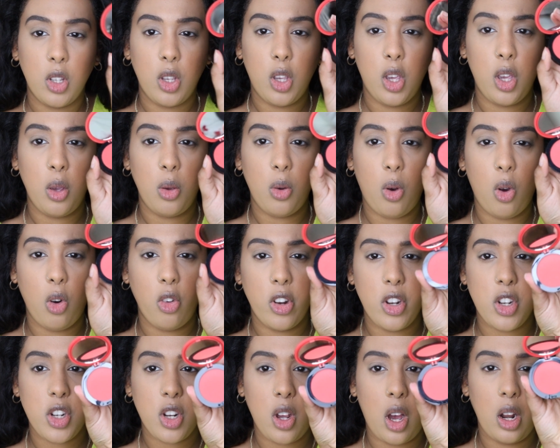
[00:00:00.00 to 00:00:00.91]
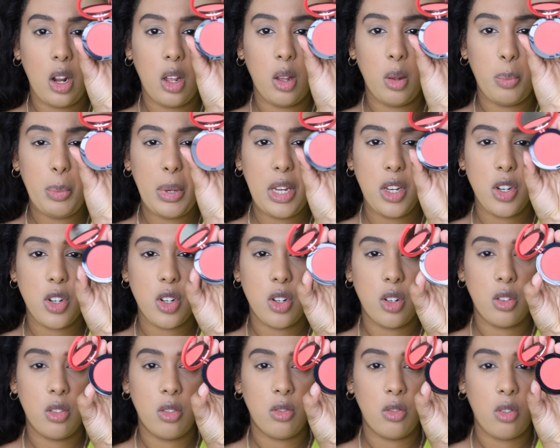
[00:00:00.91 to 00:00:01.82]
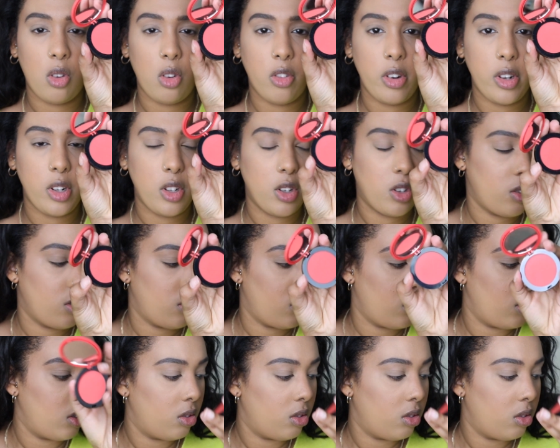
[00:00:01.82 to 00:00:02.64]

Cute orange colour, peach orange.